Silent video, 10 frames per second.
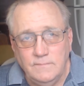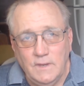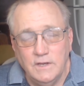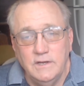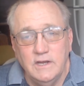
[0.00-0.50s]

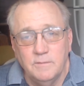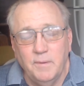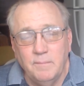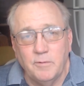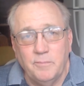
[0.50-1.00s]
You need to
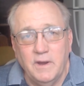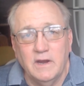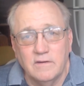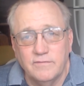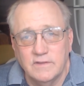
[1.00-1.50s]
be
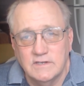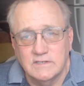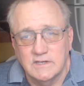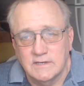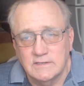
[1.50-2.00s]
prepared for these
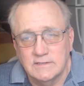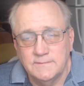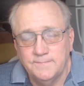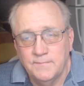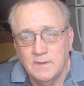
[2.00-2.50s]
things.
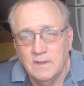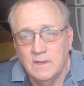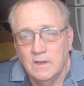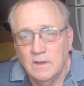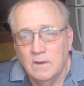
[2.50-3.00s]

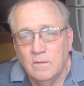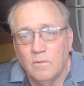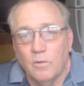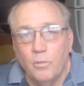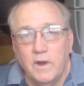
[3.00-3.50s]

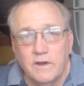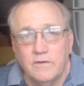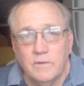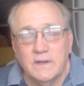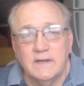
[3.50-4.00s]
What we're
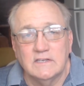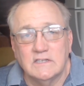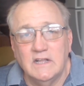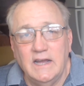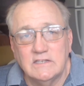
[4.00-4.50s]
doing in this
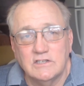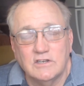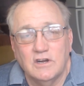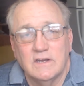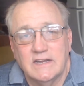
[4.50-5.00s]
class is
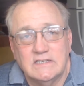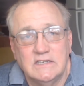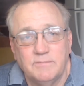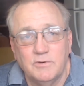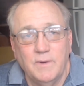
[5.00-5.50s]
called
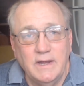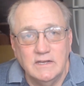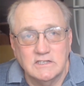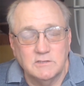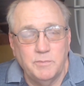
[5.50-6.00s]

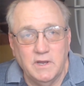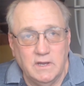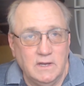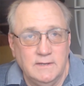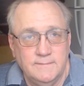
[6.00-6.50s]
extemporaneous
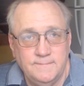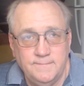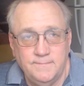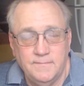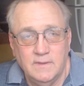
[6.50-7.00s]
speaking.
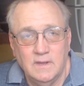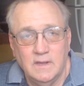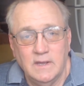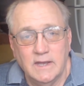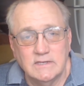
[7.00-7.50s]

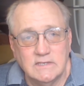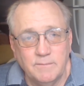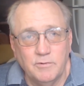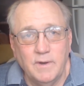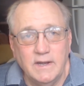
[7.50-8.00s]

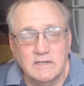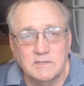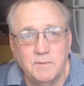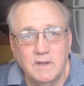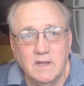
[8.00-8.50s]
Extemporaneous
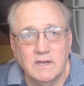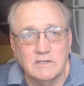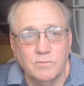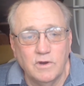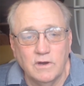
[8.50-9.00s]
speaking
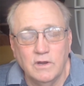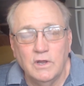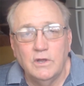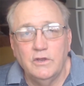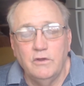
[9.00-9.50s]
is where
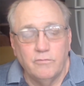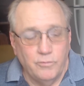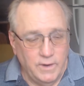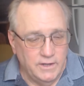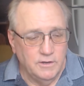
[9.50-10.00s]
you've
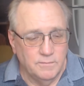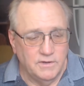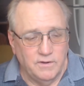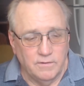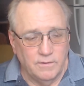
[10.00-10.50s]
read your
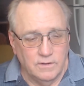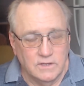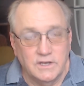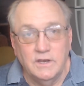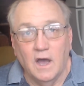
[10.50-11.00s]
material
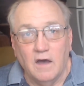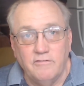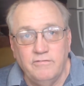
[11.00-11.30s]
enough,